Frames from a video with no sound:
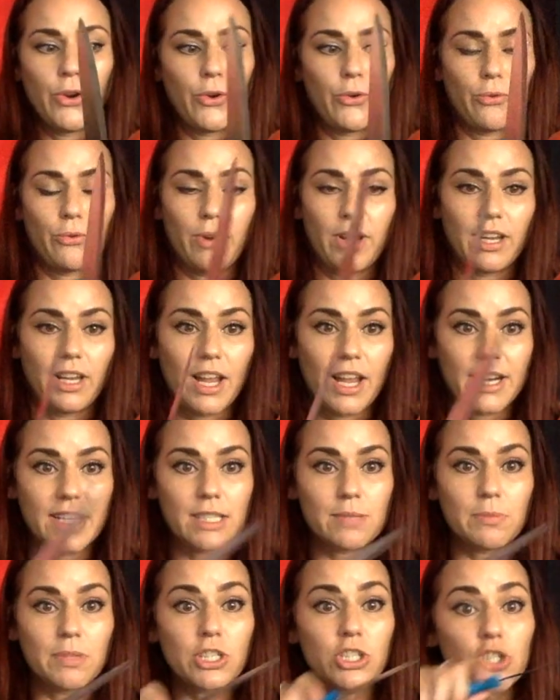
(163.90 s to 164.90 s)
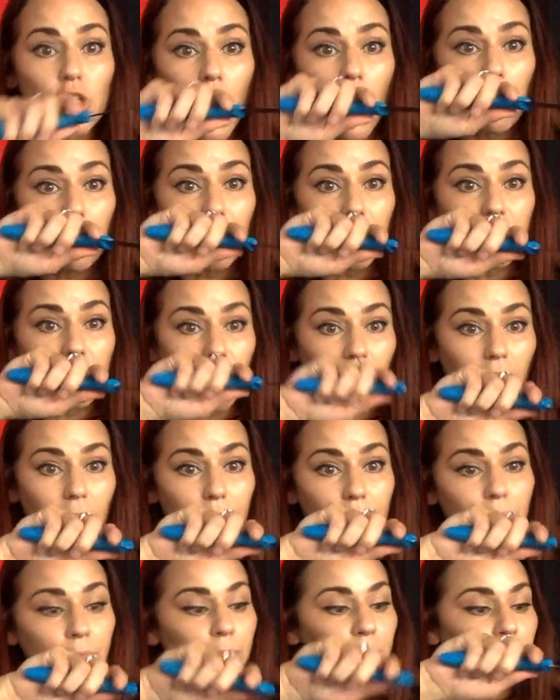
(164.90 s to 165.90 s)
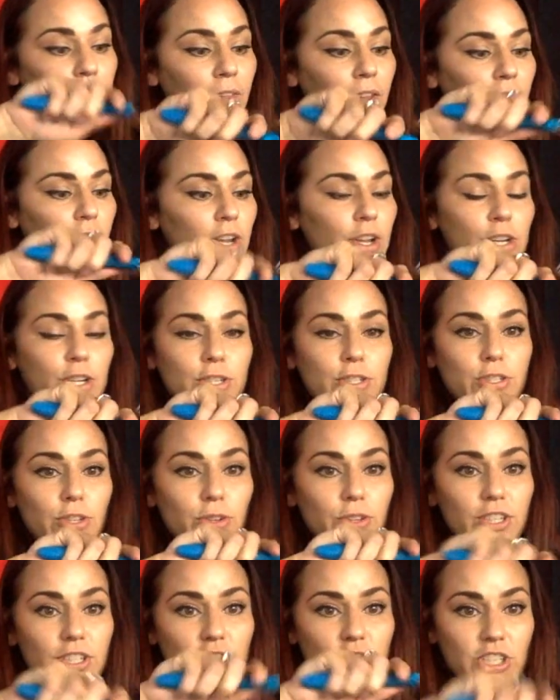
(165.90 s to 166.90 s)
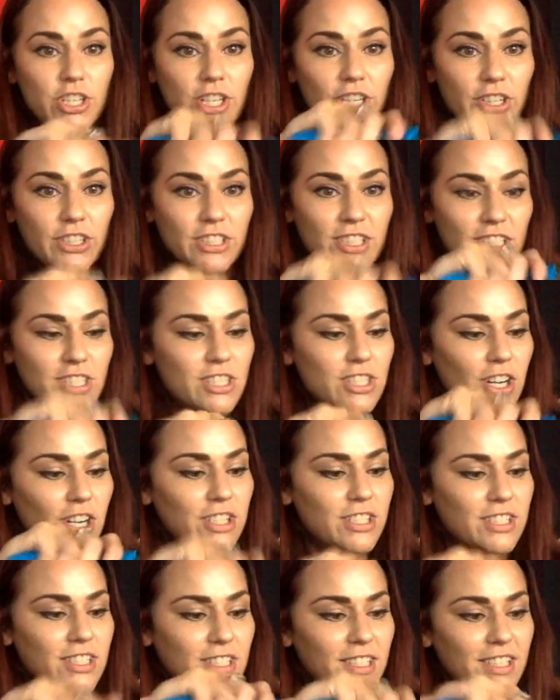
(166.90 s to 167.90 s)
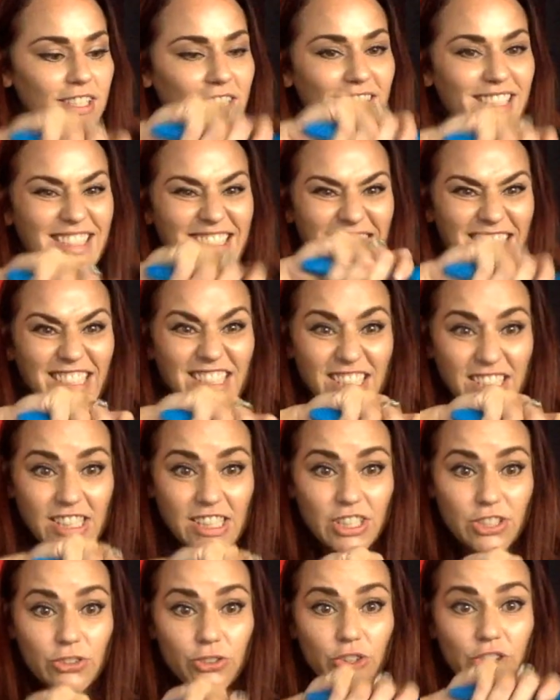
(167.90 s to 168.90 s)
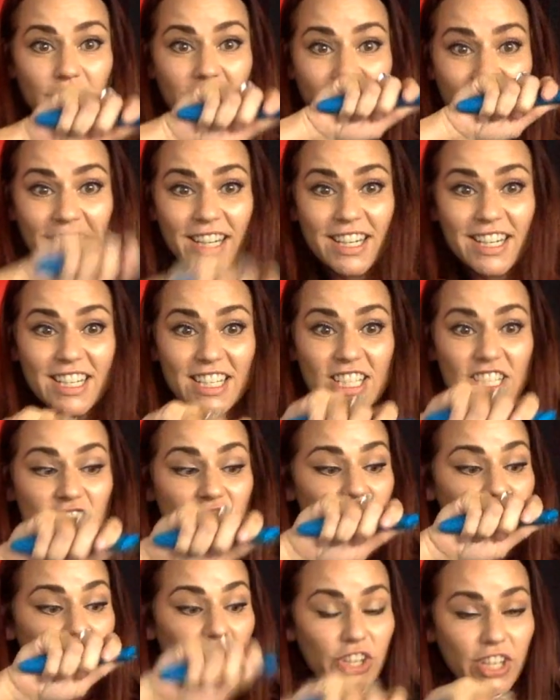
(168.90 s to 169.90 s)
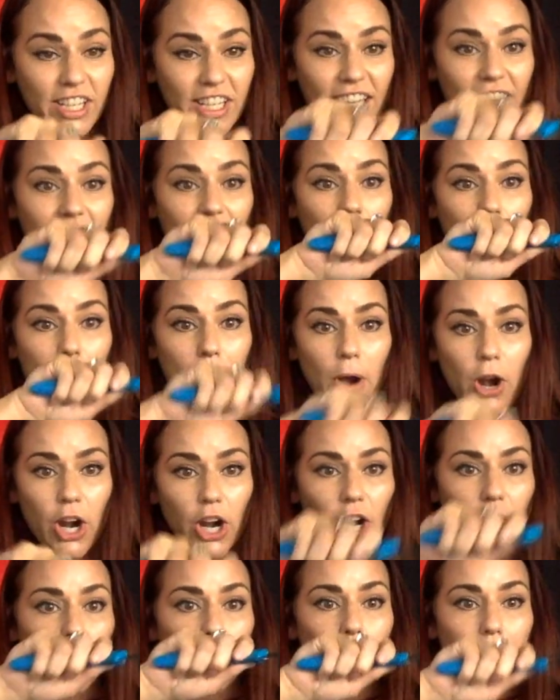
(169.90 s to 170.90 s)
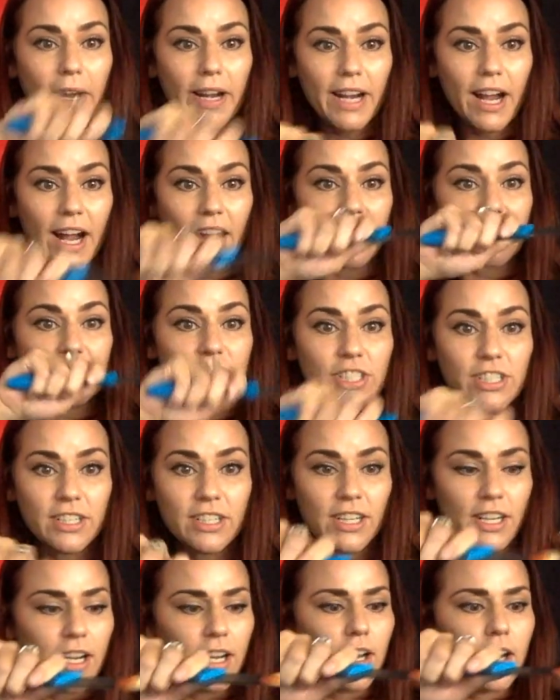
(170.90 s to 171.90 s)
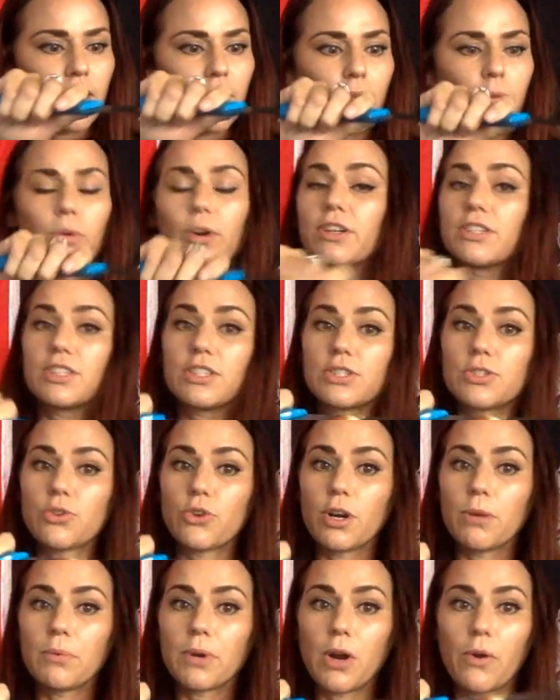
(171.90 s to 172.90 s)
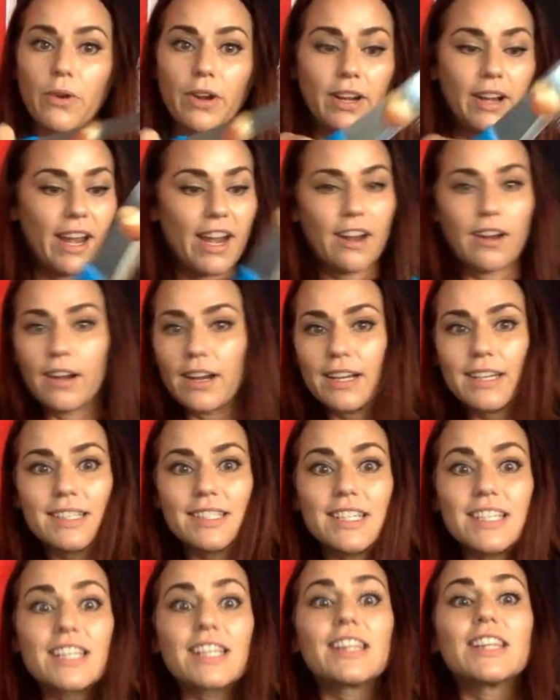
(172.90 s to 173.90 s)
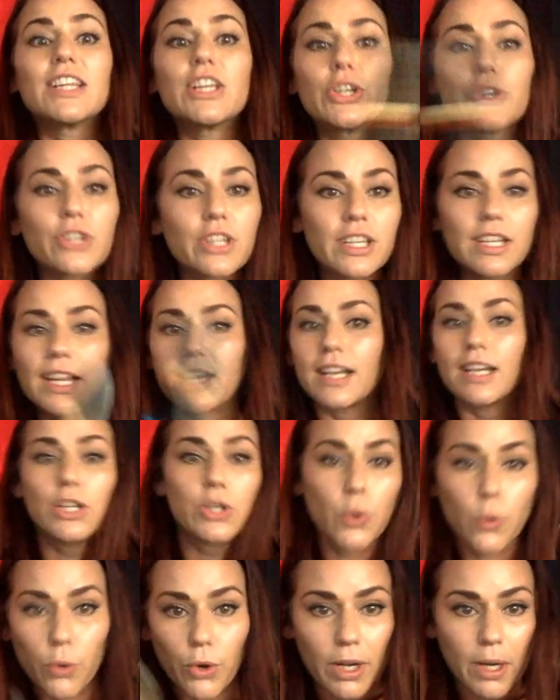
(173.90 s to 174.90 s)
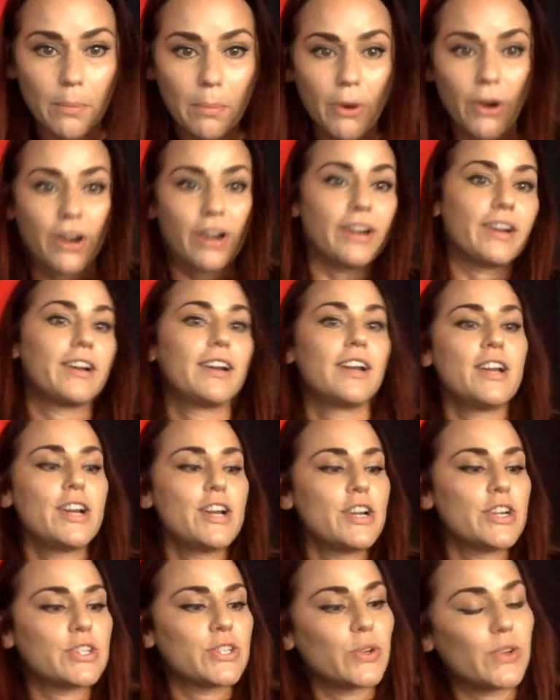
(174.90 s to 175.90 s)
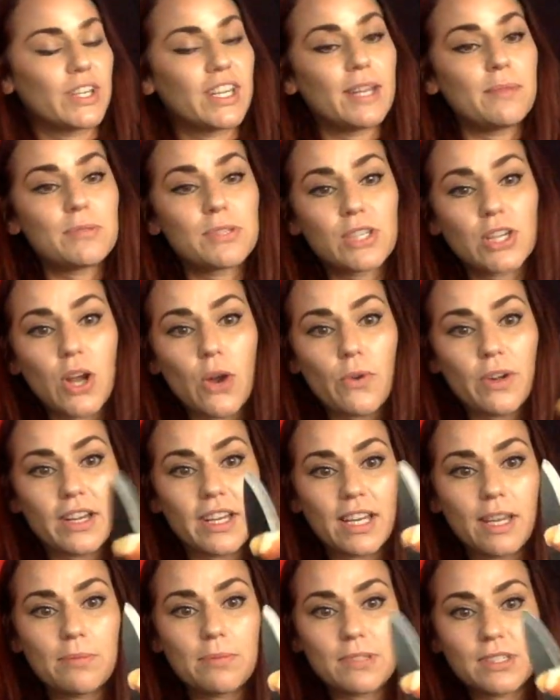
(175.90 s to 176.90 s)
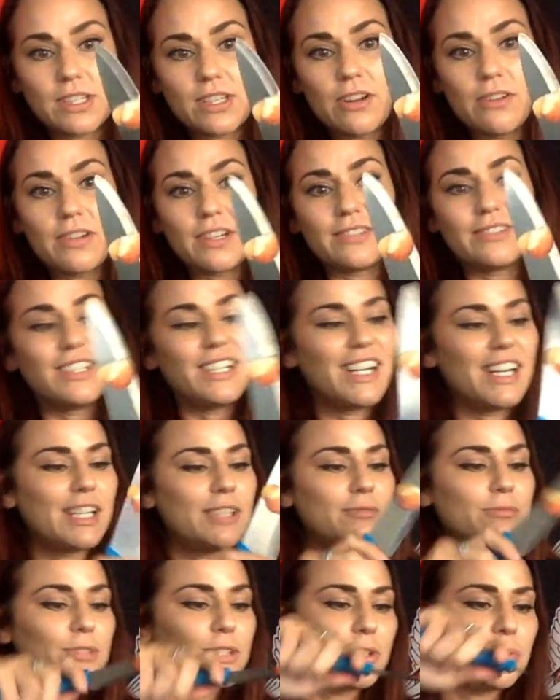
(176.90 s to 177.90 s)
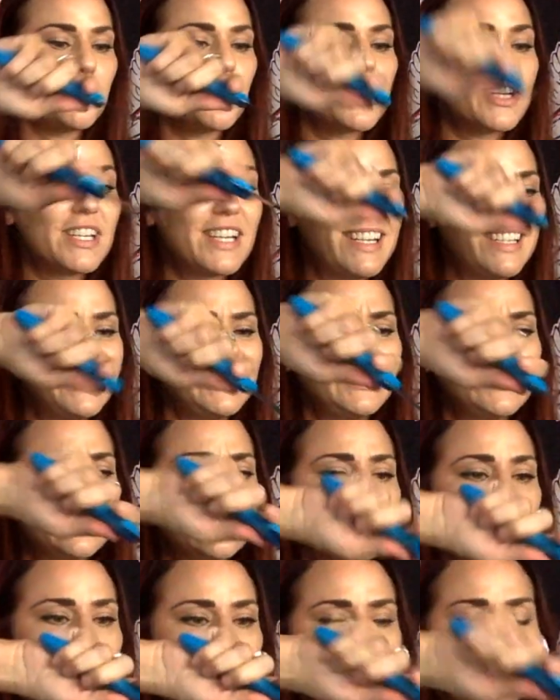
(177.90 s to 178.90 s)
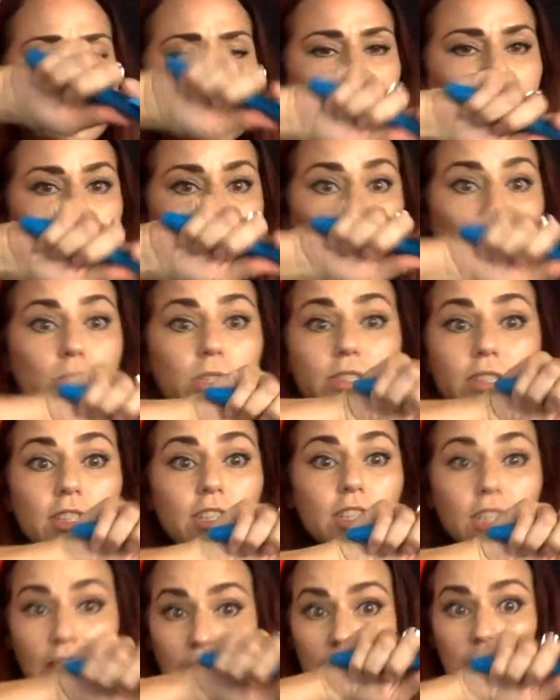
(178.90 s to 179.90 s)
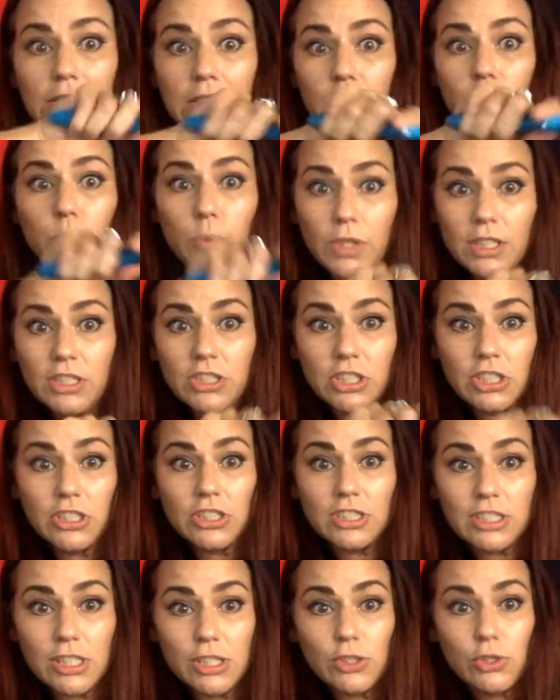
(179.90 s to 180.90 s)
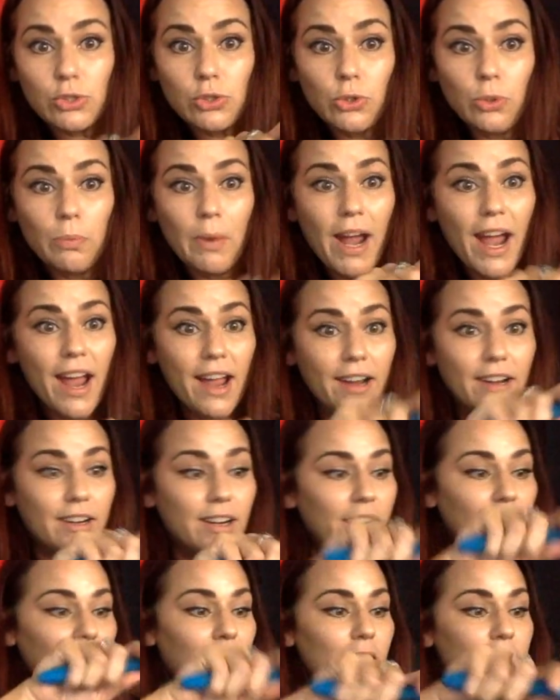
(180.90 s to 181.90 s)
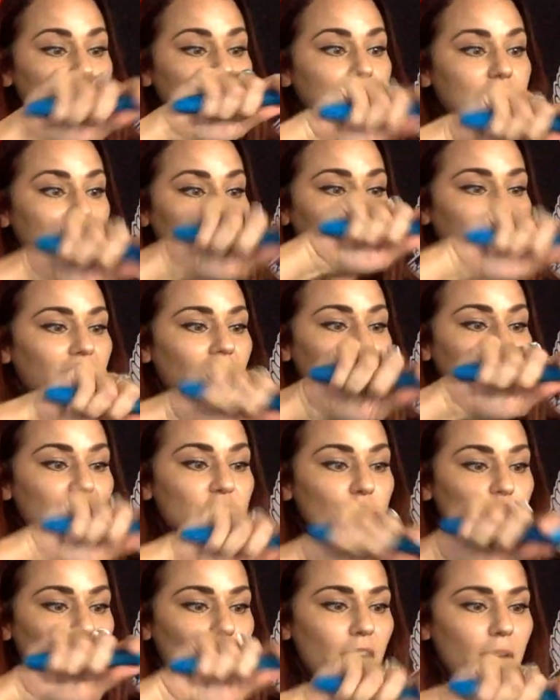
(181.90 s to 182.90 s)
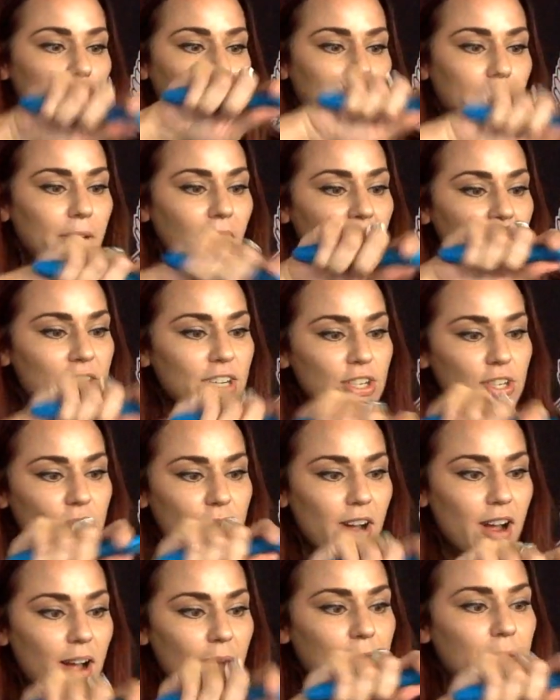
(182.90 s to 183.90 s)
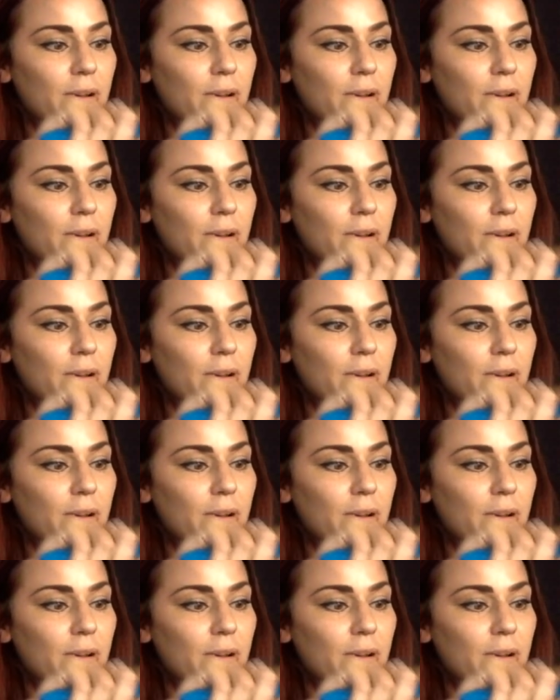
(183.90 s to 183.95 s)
Red lines mean chopping time. So the shear just starts literally shearing it apart. Oh my gosh. Where's the storm going? Erick is just literally getting torn apart. So he keeps going, he keeps going. I really want to get in there, he says. Well, the wind shear says, too bad. I'm still cutting you up, I'm cutting you up.